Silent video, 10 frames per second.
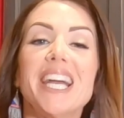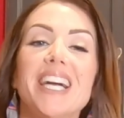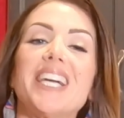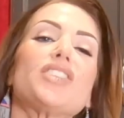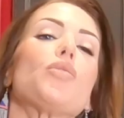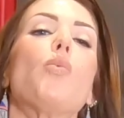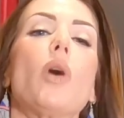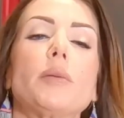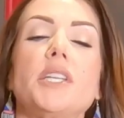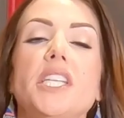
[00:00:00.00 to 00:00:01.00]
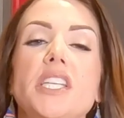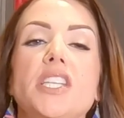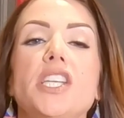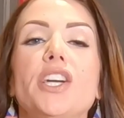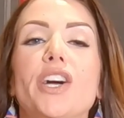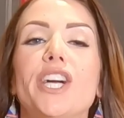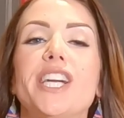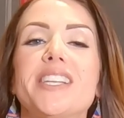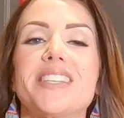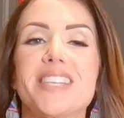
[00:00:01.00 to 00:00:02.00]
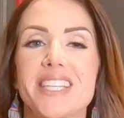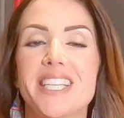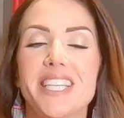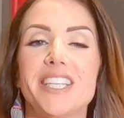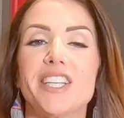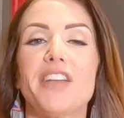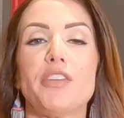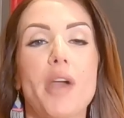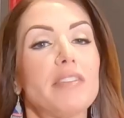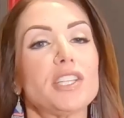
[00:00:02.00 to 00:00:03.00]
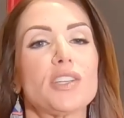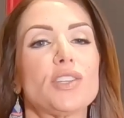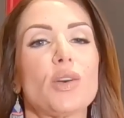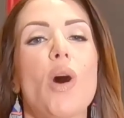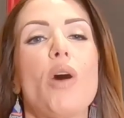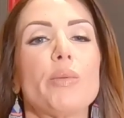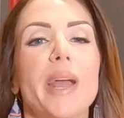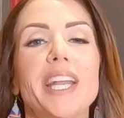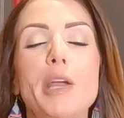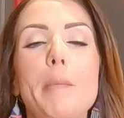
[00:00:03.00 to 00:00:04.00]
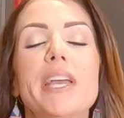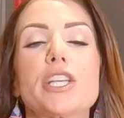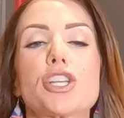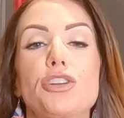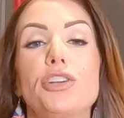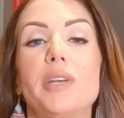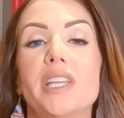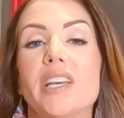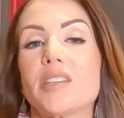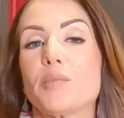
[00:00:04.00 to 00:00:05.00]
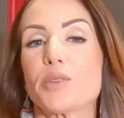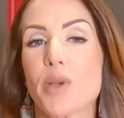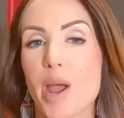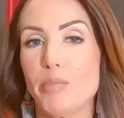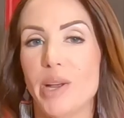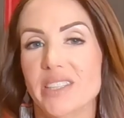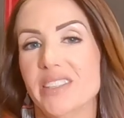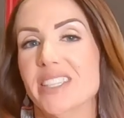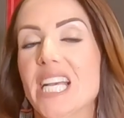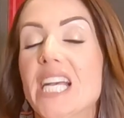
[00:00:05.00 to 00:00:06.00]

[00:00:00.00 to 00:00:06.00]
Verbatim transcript: Hey guys, welcome to TCR. Syd here. If you haven't done so already, make sure you hit that subscribe button.